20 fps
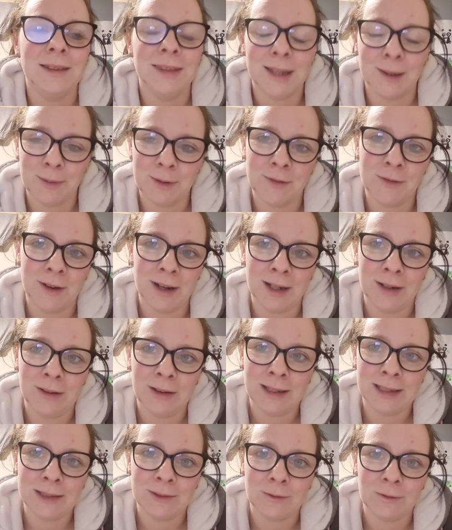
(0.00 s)
That'd be very
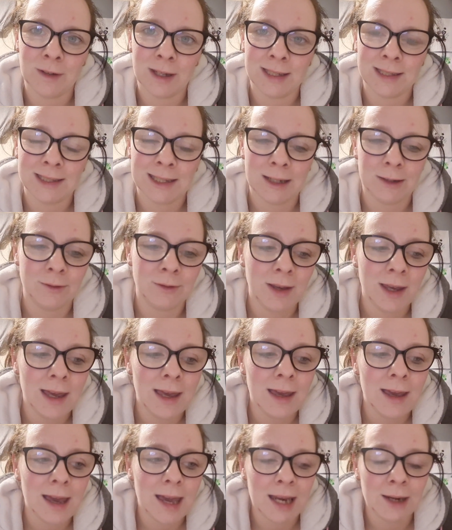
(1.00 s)
nice and festive.
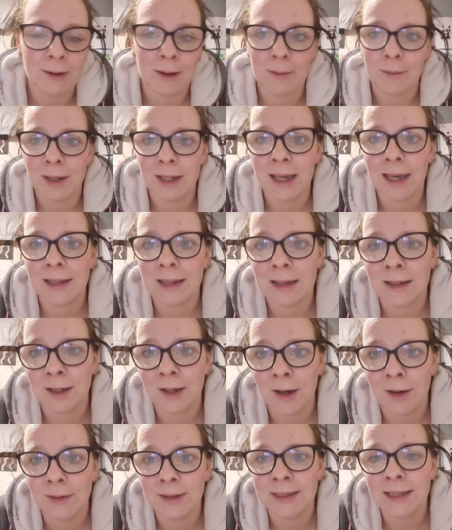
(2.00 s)
Anyway, I'm going to get their
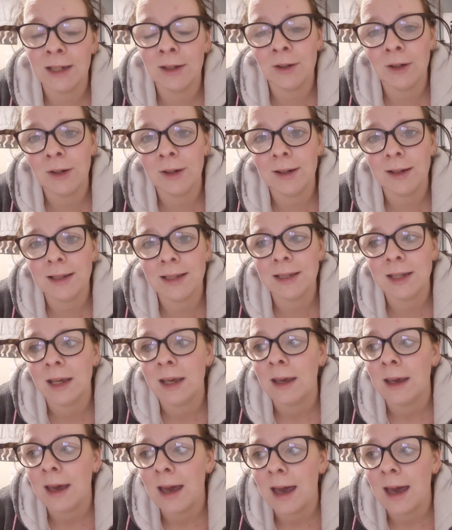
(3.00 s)
girls' dinner cooked